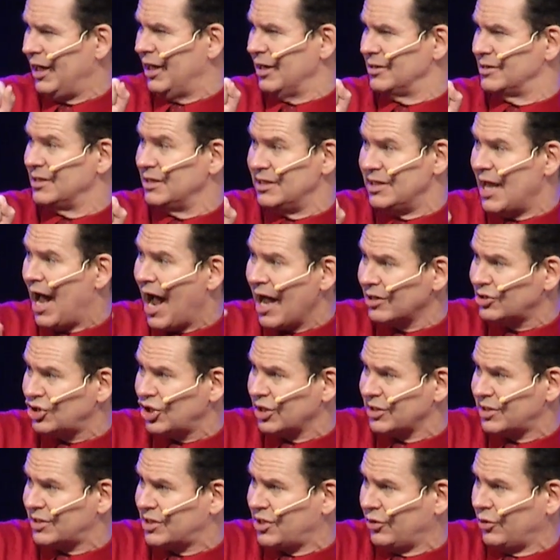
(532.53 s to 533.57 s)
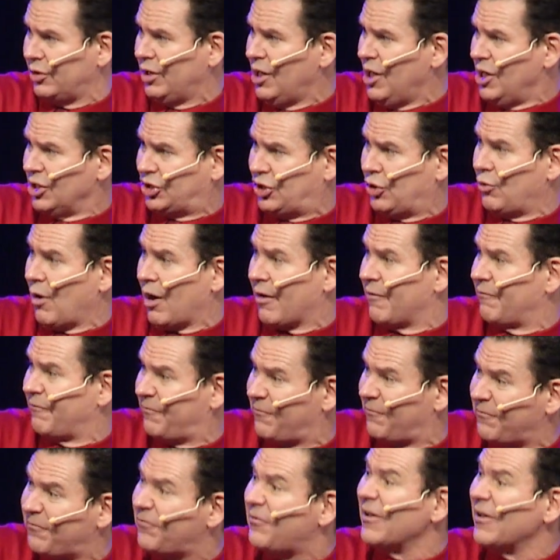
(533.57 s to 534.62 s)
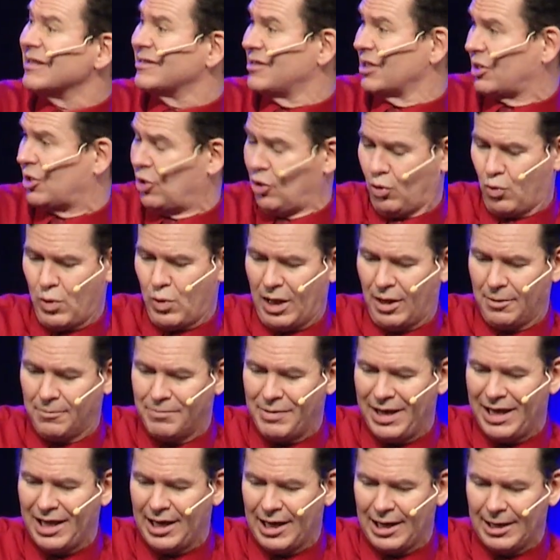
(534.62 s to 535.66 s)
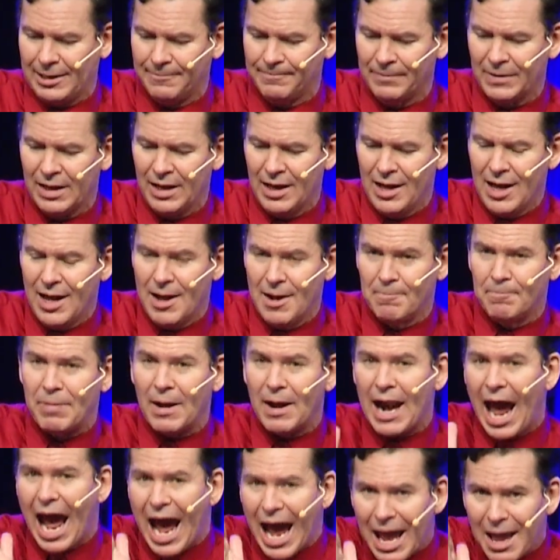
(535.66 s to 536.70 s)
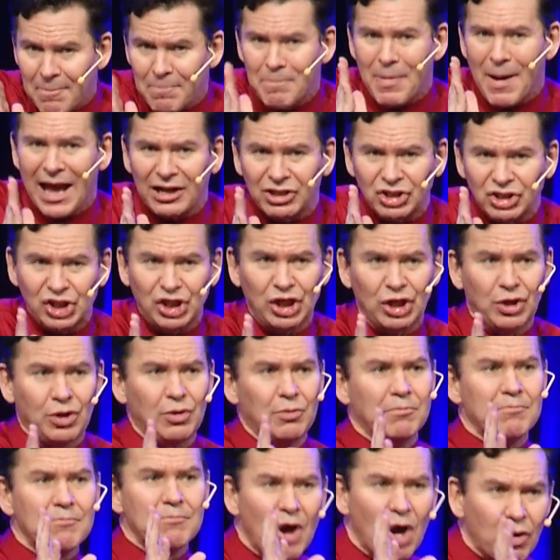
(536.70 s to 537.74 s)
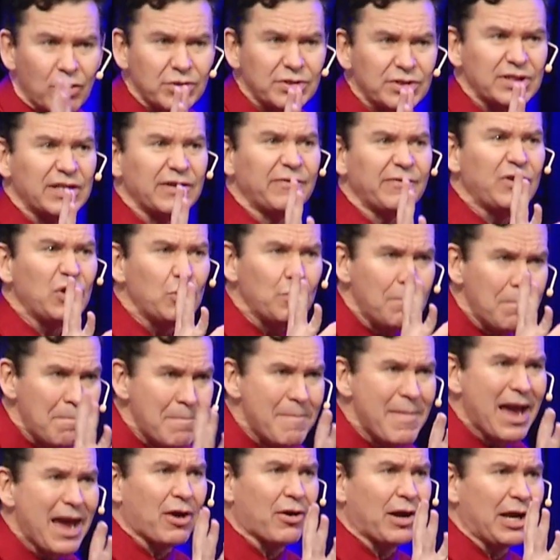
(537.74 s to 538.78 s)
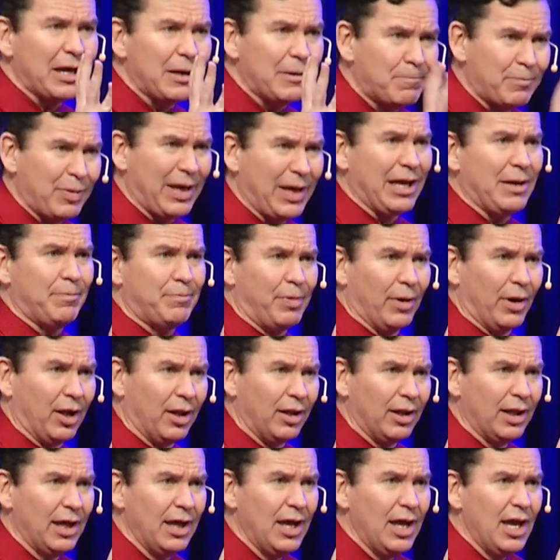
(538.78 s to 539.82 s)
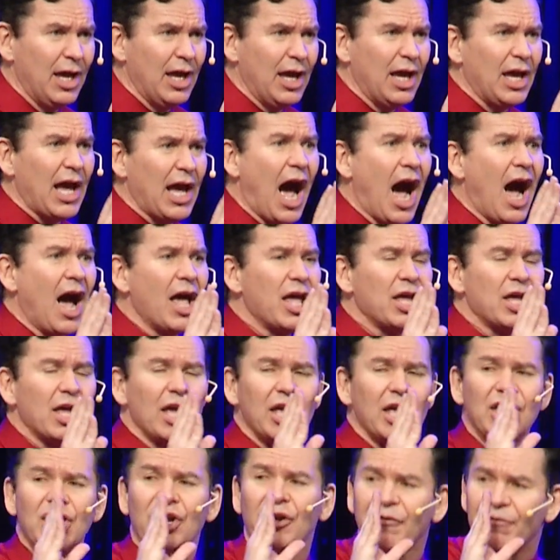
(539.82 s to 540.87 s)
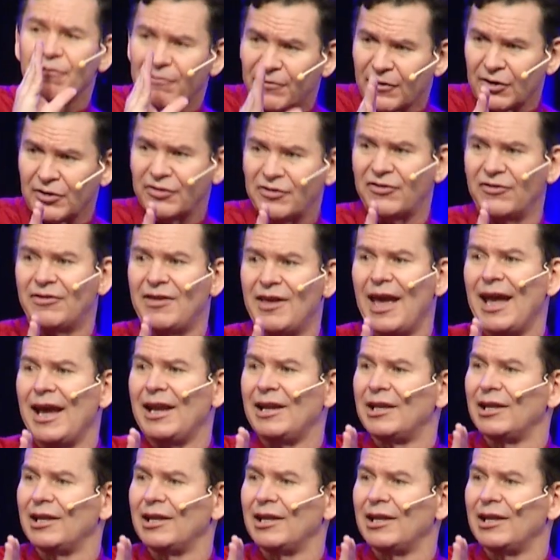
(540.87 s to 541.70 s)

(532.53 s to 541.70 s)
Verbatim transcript: is, not just to, to our physical well being, but I bet you most of you married people, your first date